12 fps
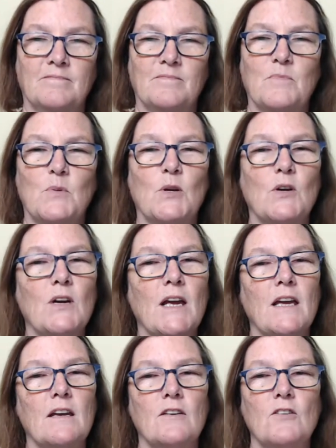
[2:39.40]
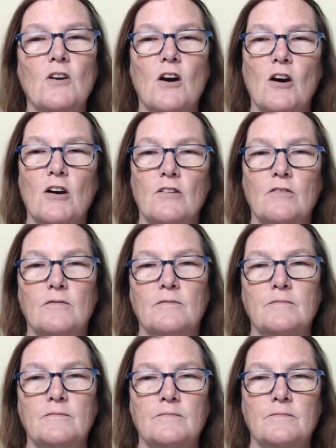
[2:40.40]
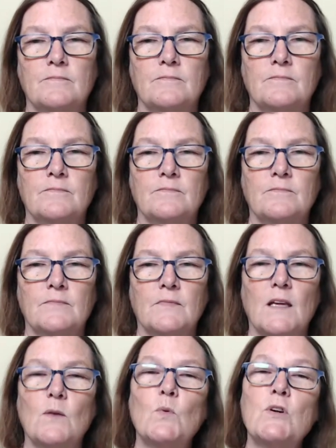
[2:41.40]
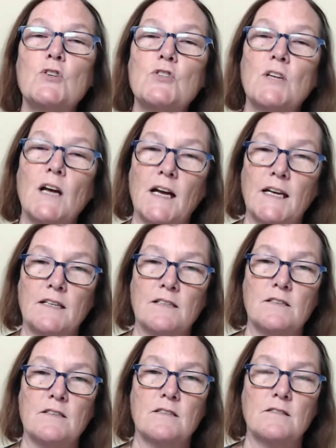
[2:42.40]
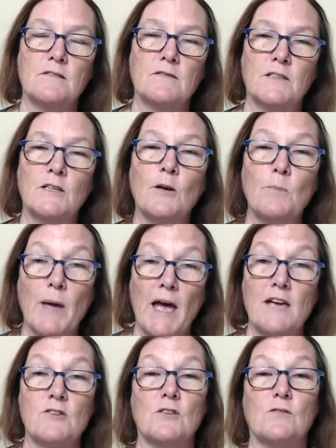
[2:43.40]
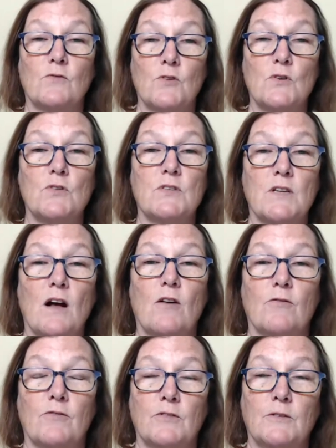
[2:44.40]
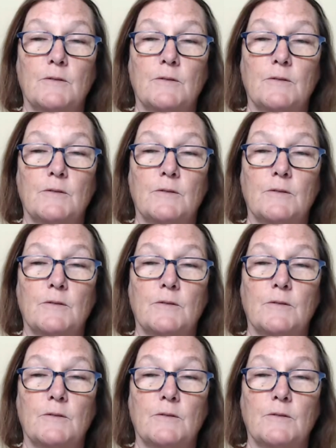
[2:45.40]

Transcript: Put your hand on your heart and wish kindness and compassion for yourself.